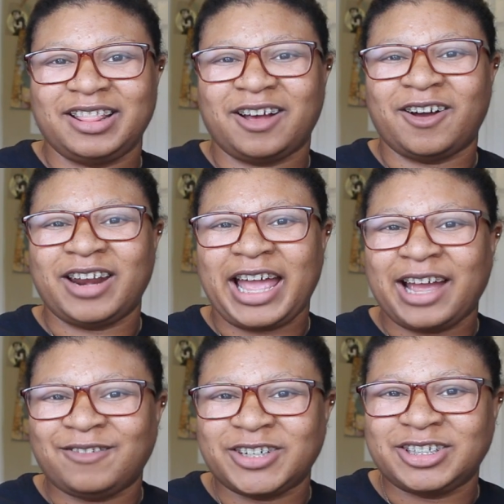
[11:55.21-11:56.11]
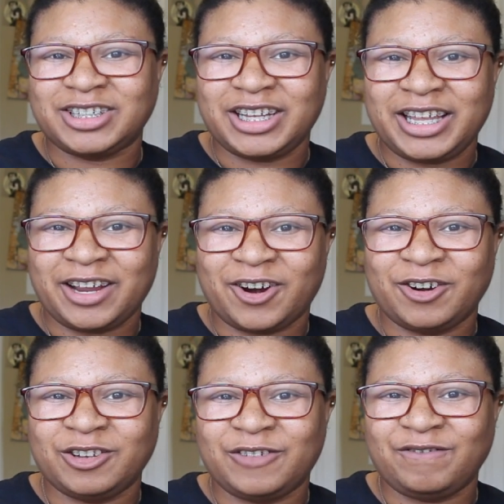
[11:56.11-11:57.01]
on average, it
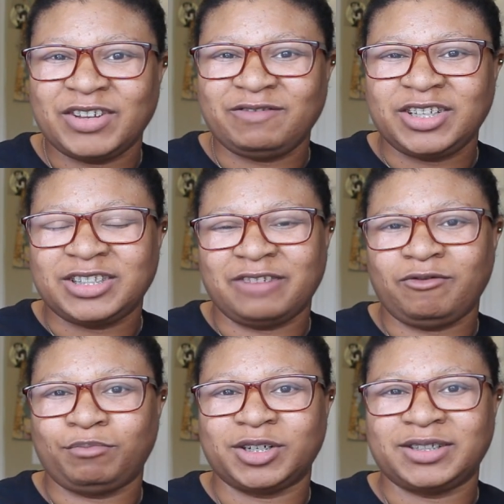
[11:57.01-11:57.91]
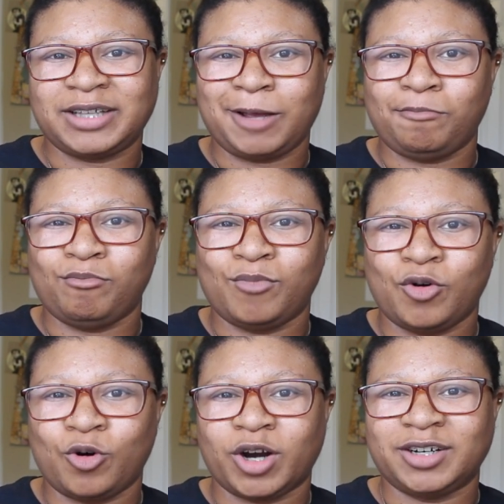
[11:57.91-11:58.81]
earns 57%
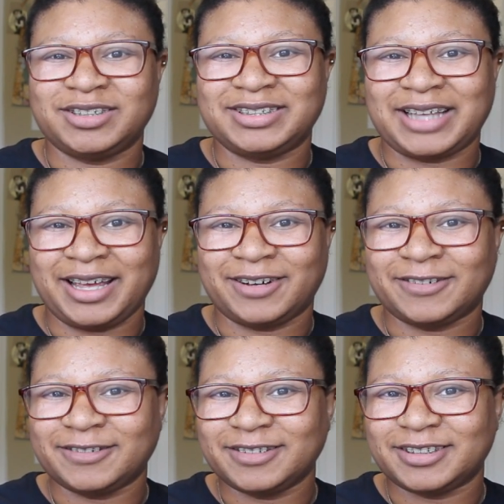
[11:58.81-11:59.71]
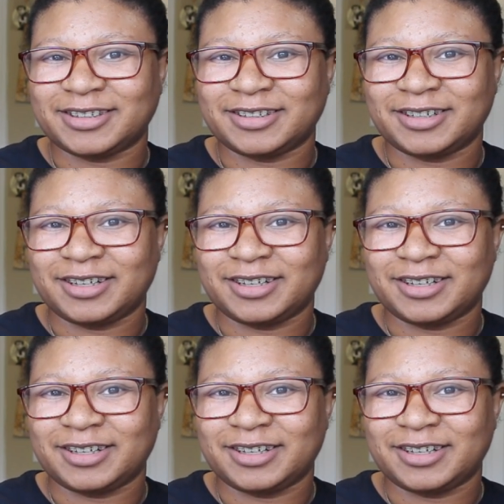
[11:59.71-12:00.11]
more sales.